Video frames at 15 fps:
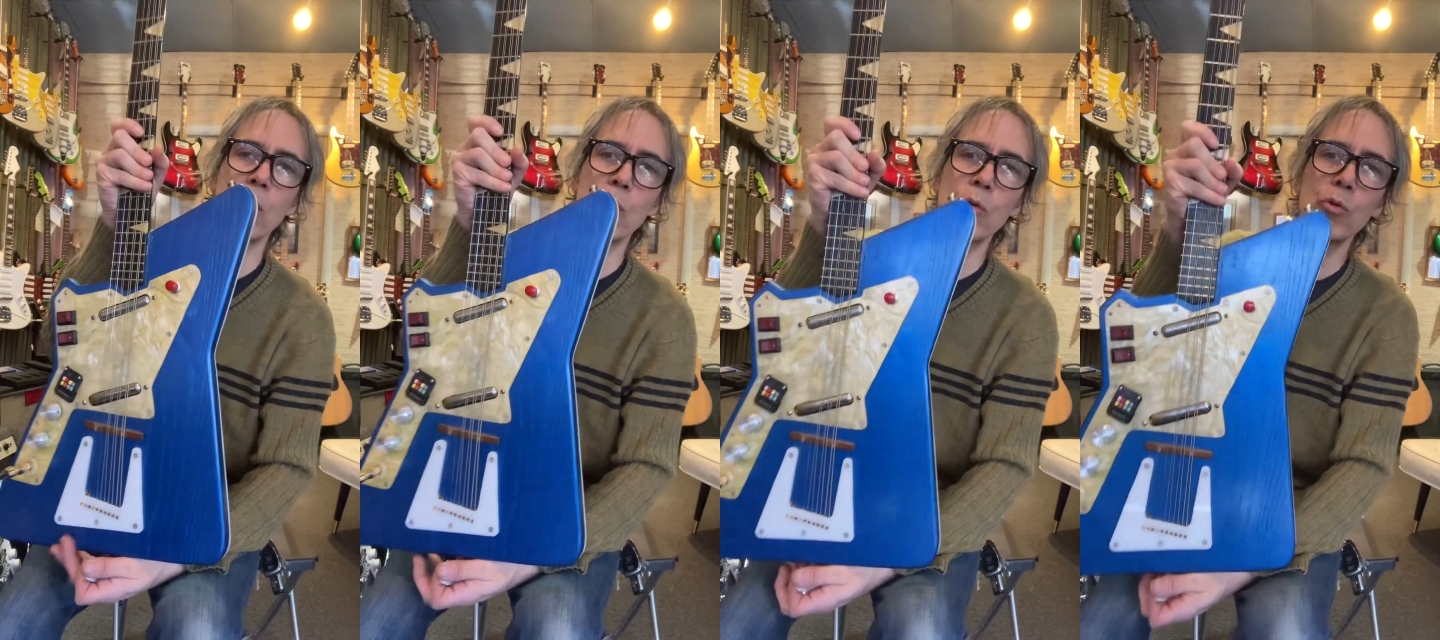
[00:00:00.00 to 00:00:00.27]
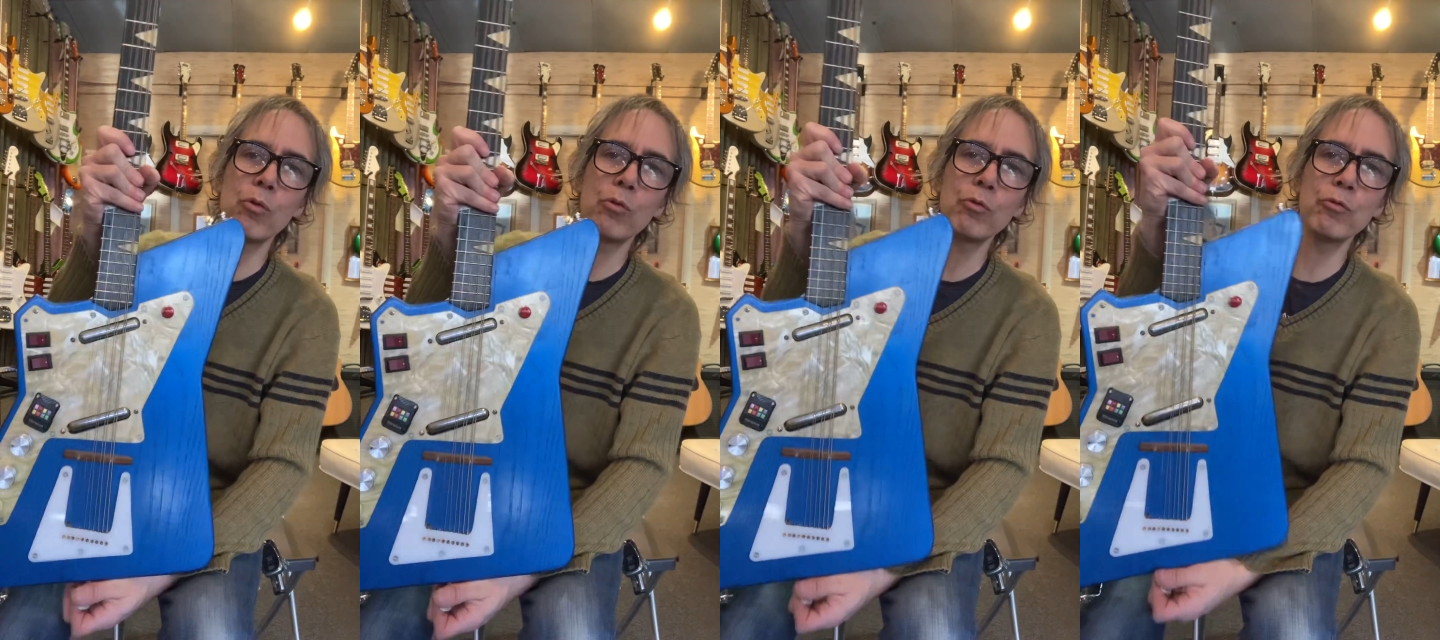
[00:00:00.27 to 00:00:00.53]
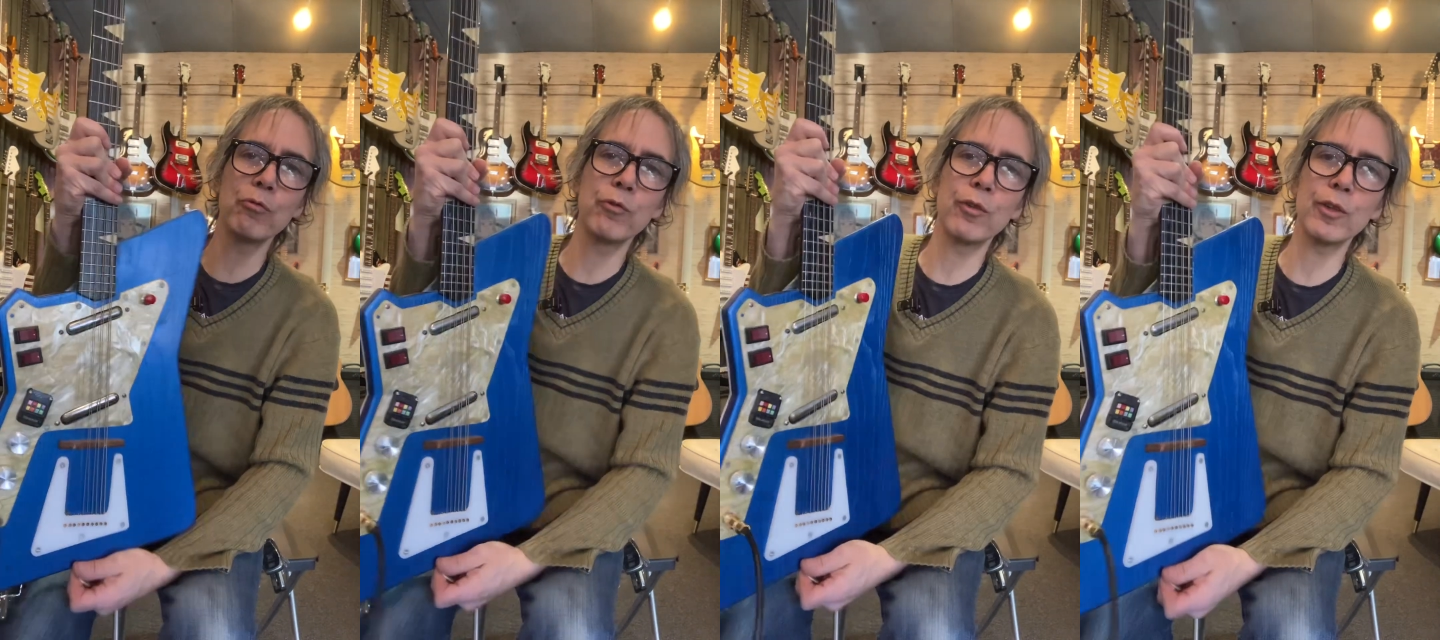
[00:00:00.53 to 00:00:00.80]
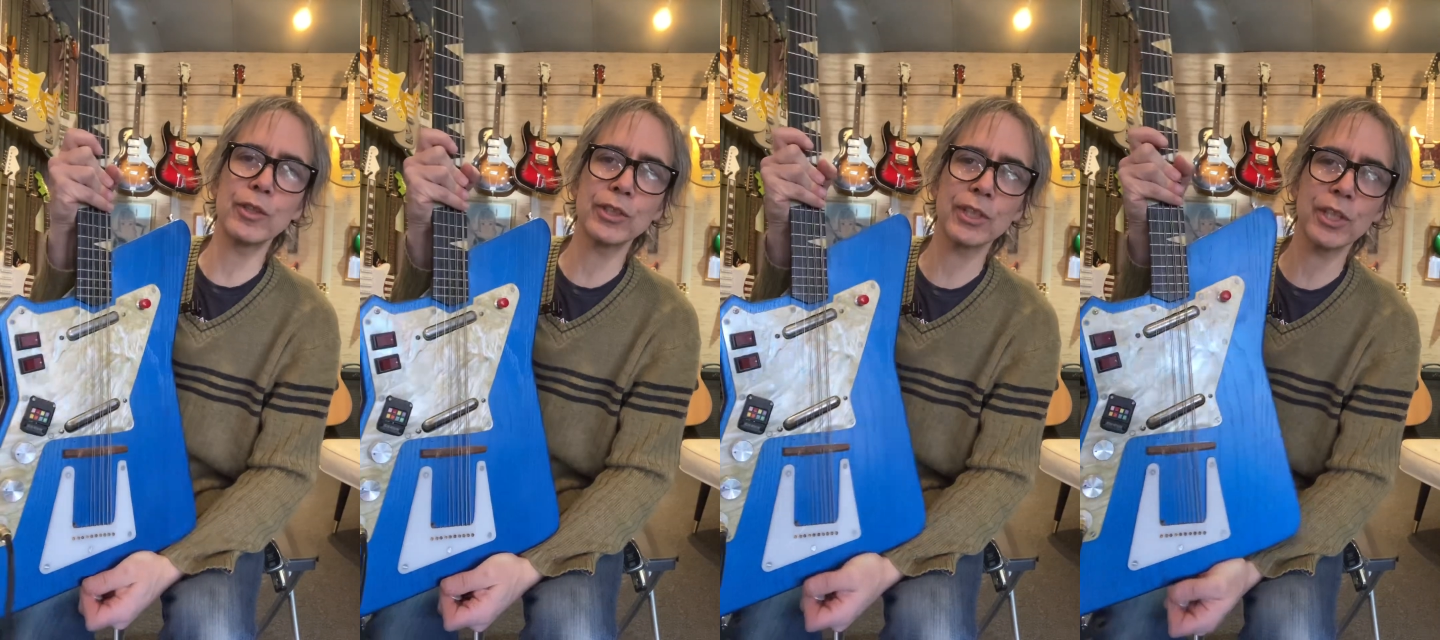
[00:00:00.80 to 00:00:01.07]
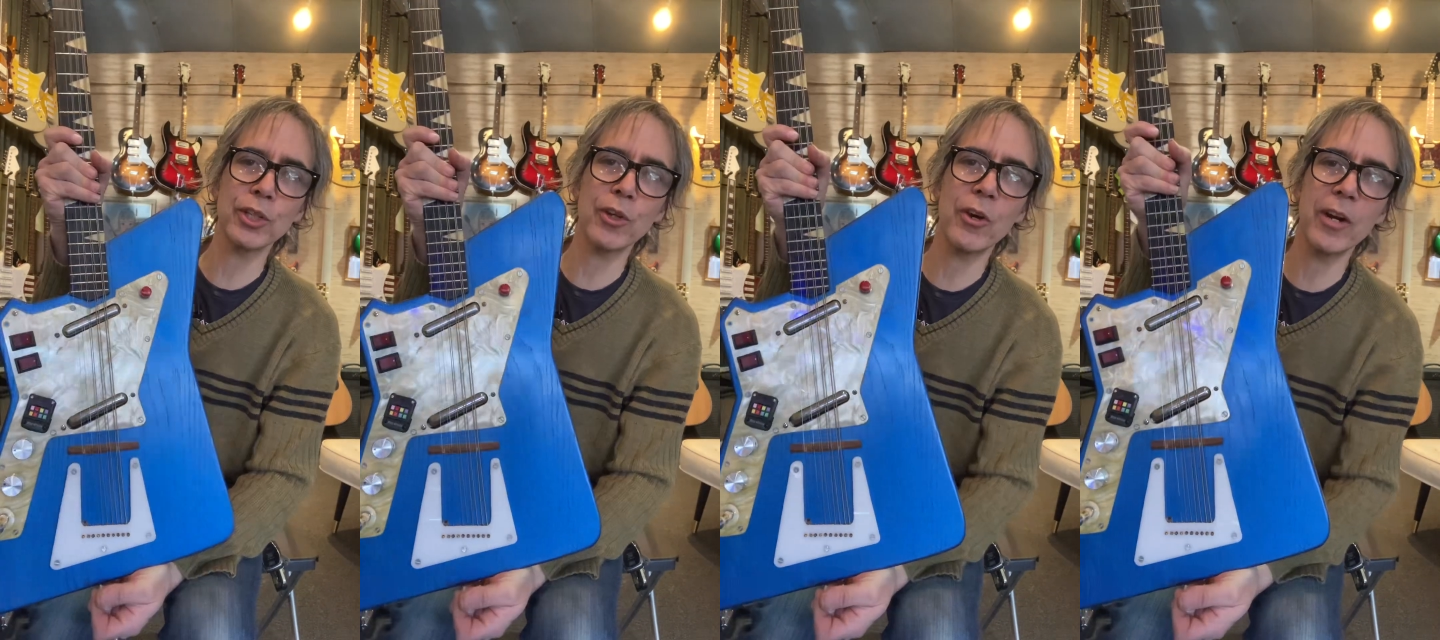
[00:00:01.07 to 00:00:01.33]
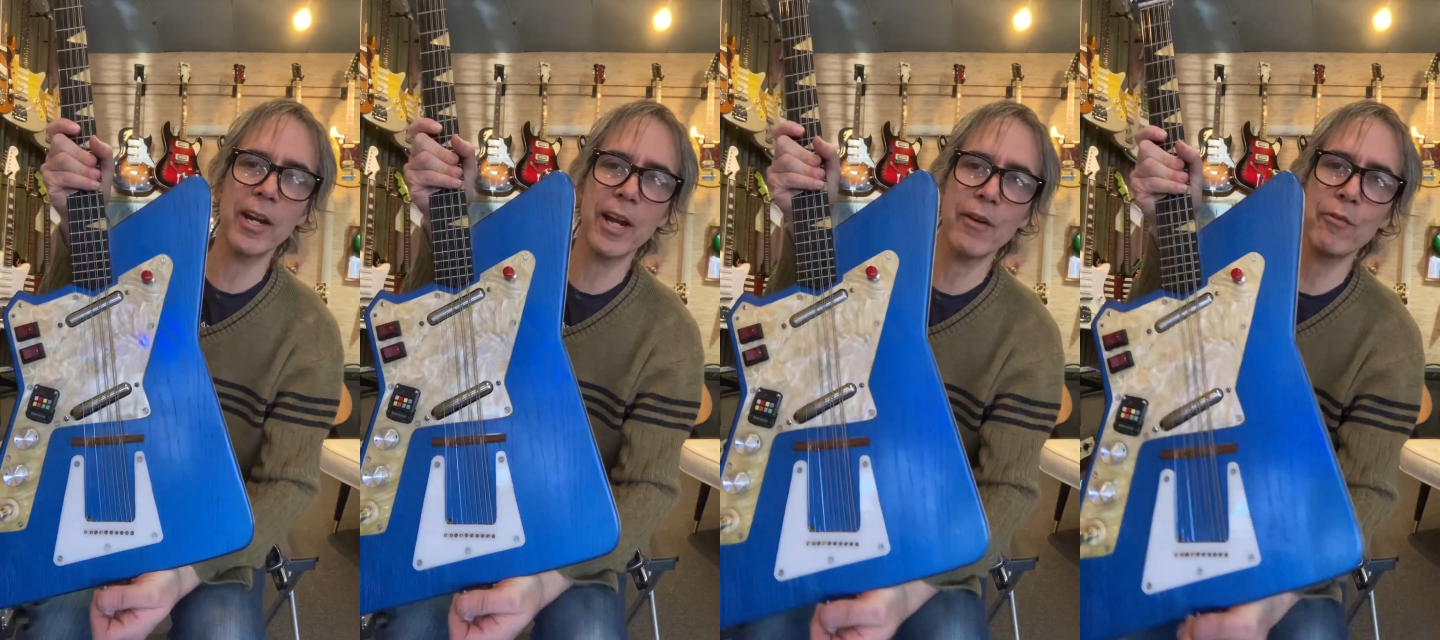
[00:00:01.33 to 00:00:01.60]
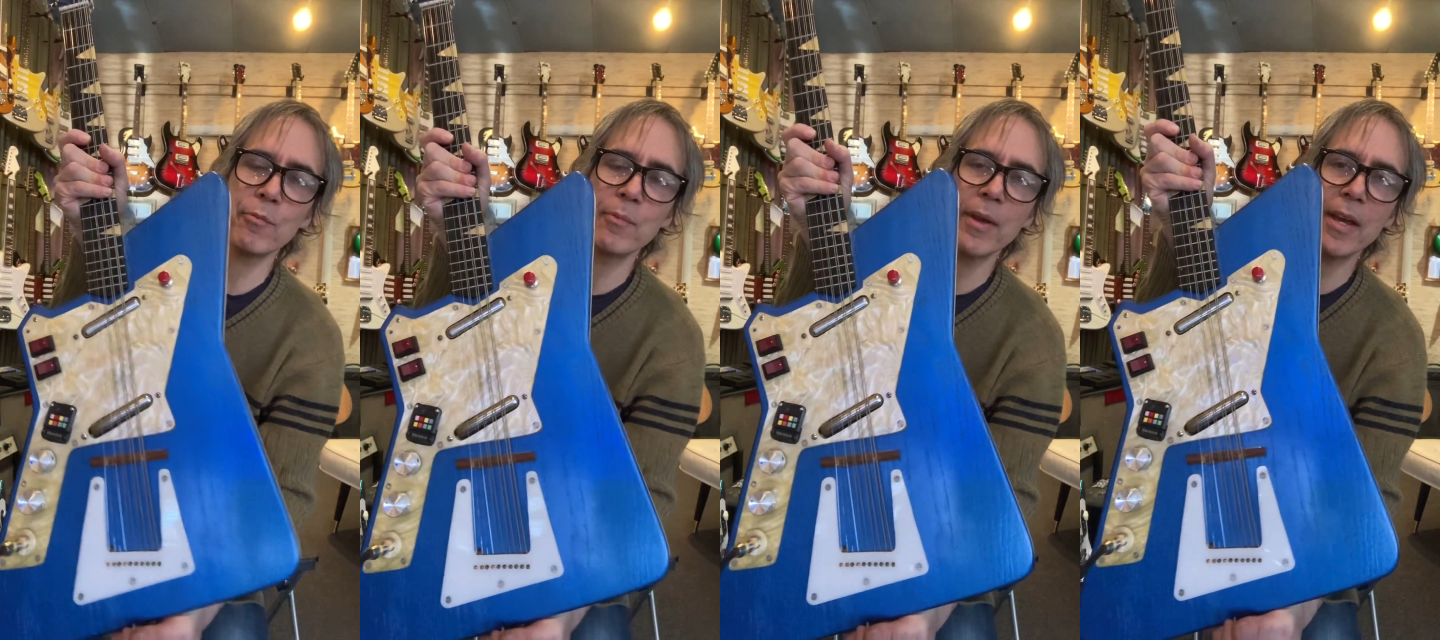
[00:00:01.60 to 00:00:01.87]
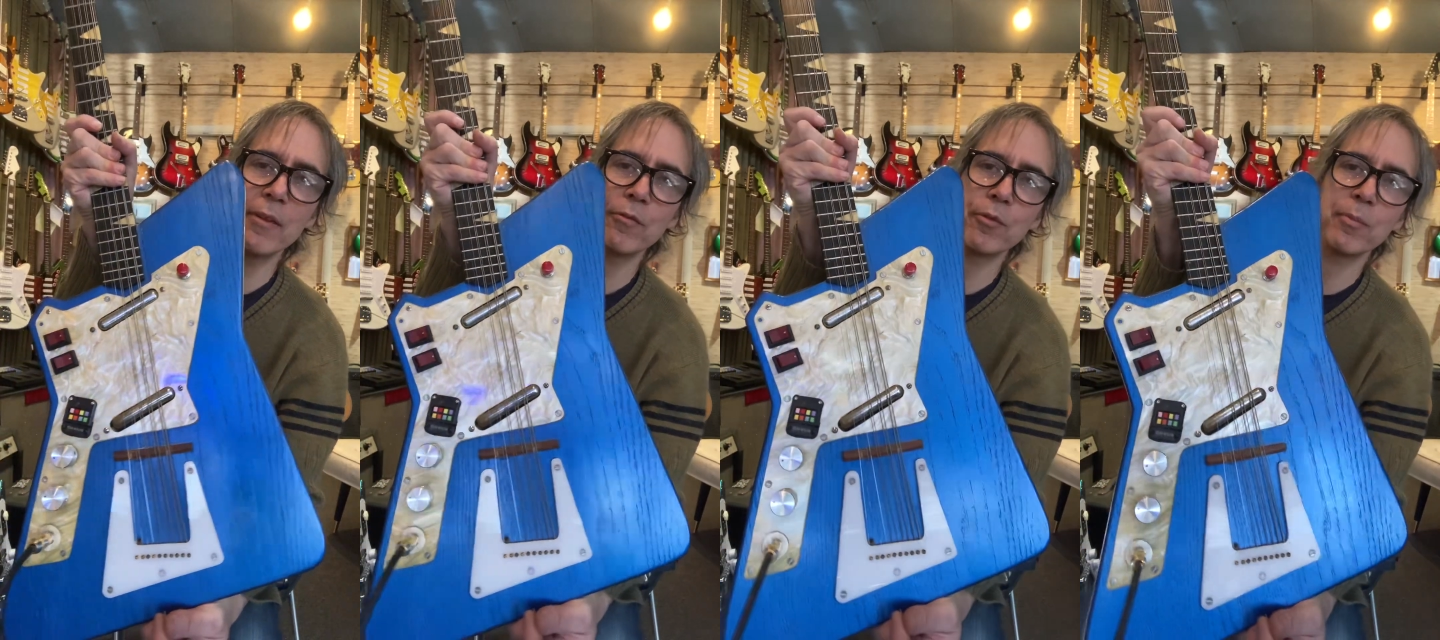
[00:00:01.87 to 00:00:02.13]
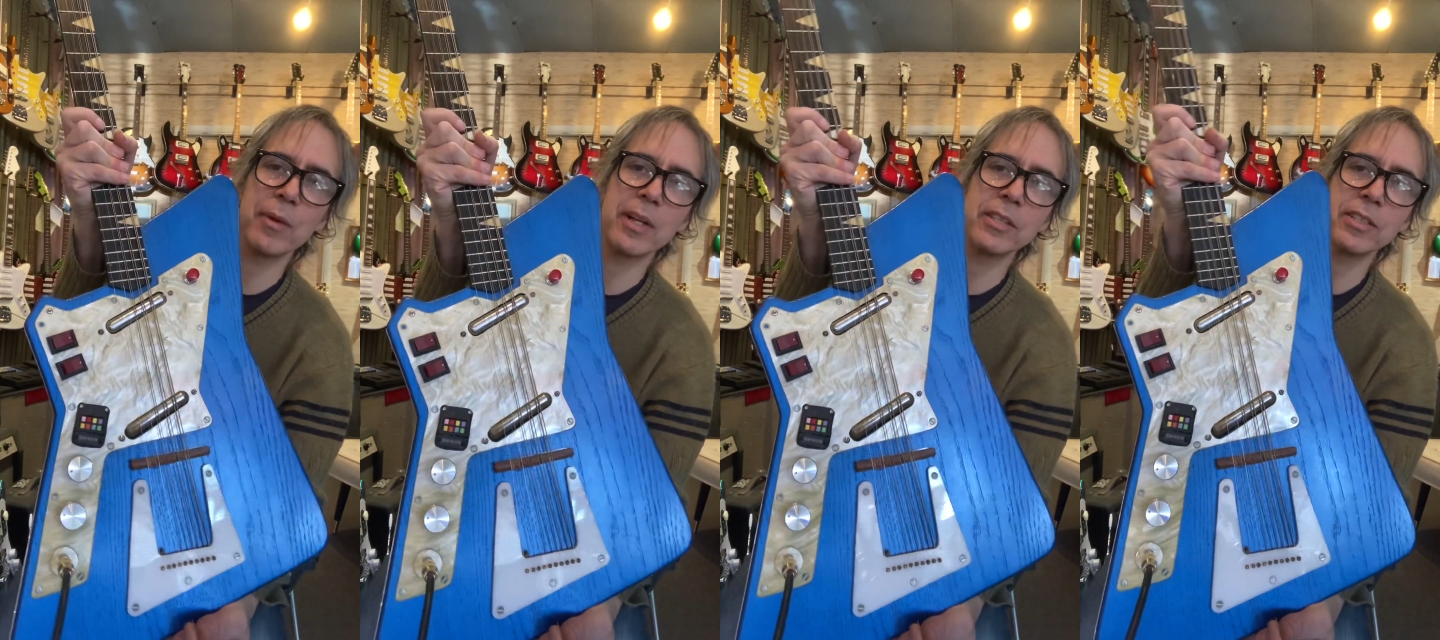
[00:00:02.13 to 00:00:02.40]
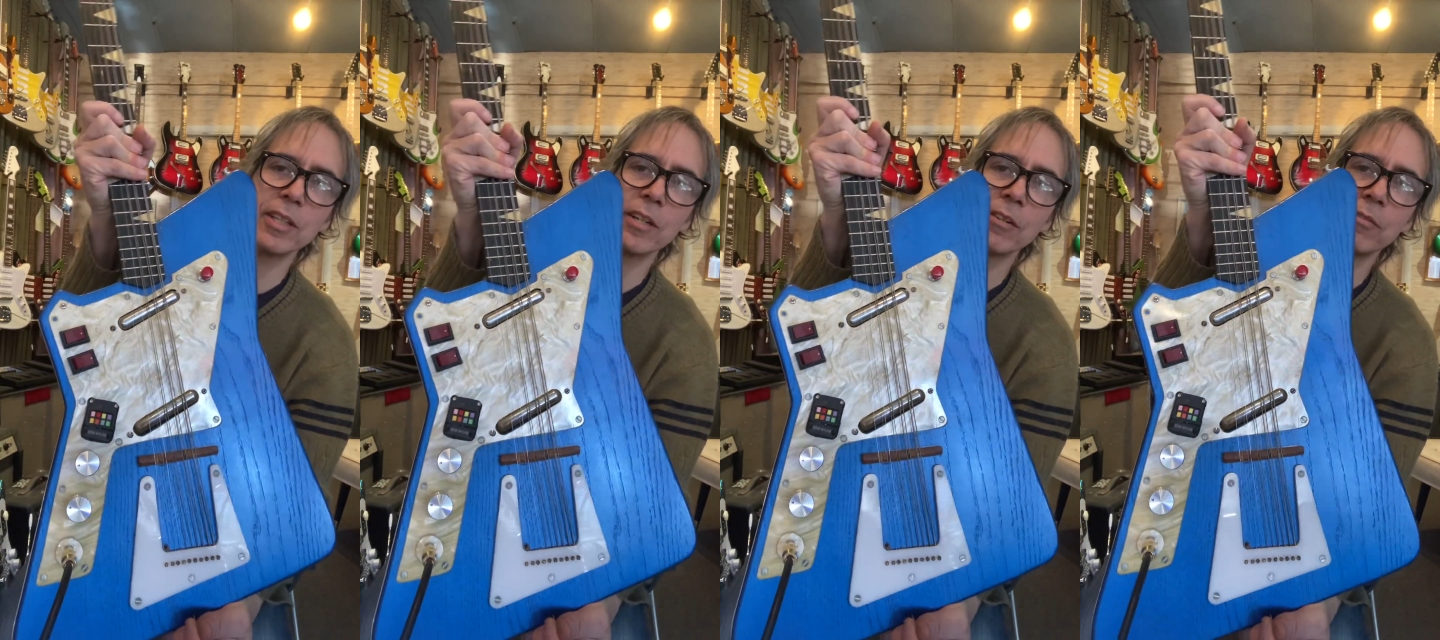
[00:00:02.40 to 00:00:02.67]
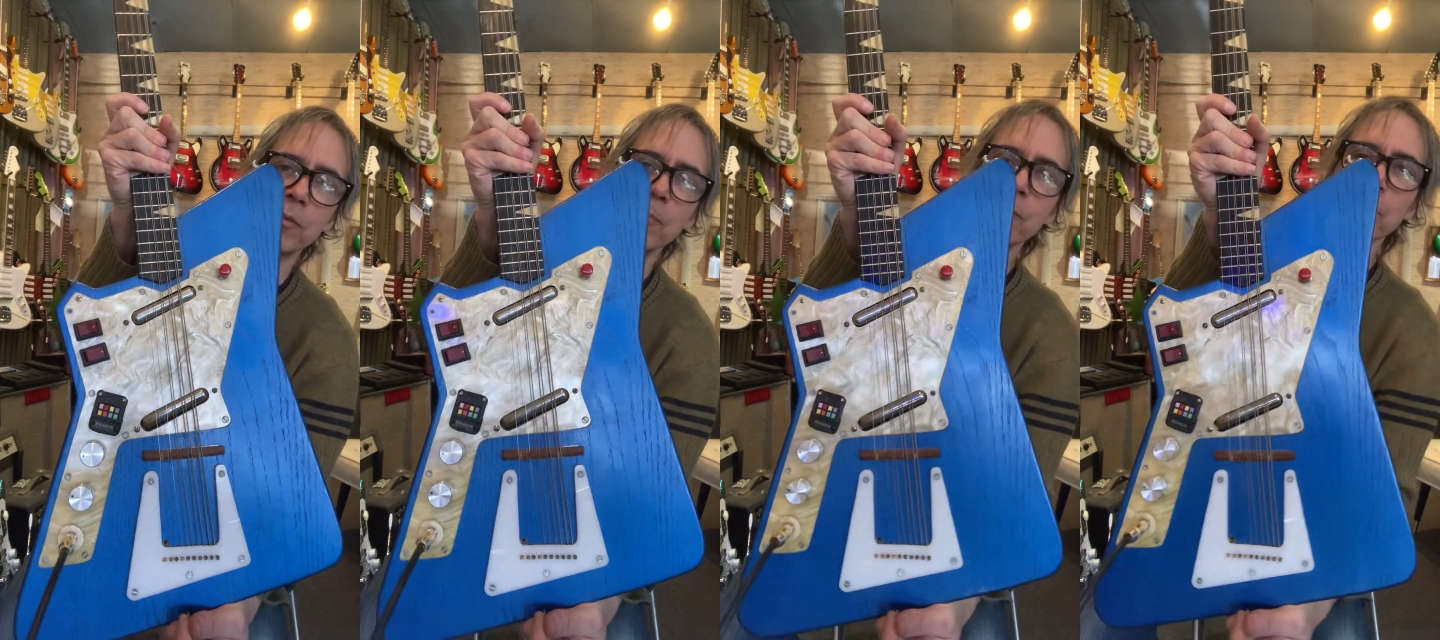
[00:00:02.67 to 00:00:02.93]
old first guitar I ever made for myself.